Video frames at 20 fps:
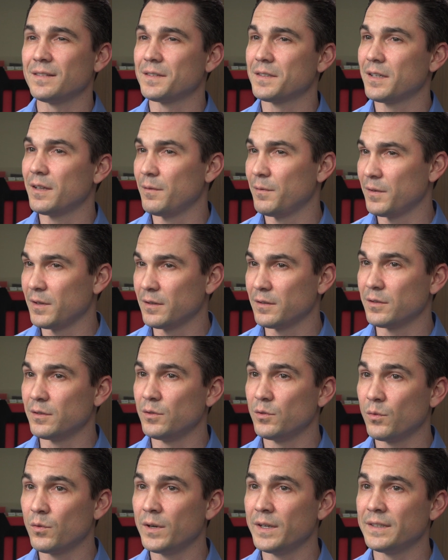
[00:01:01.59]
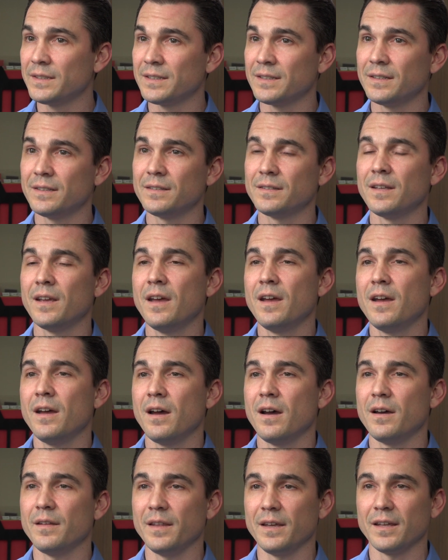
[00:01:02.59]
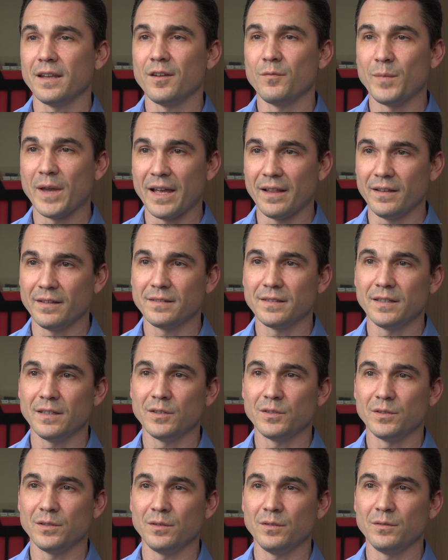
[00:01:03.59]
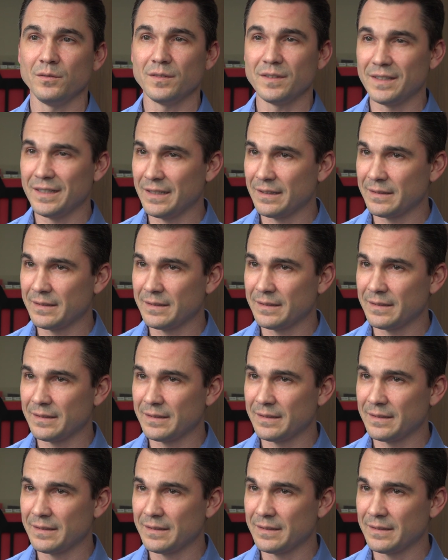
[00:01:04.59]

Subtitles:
sensitivity to noises. They can have balance issues,